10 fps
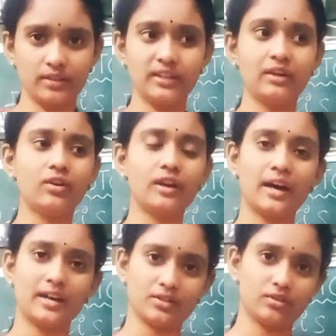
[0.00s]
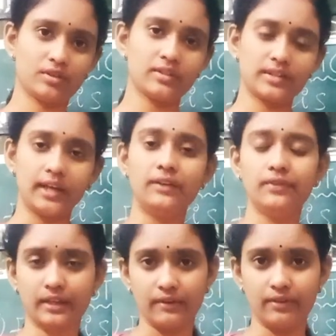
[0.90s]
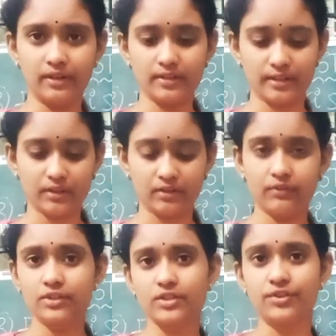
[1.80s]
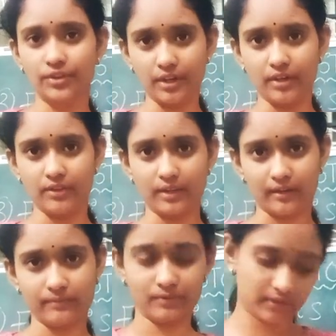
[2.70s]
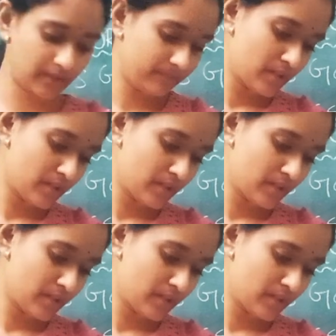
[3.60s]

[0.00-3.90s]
they're going to ask you a scientific evidence like which is written in that, right?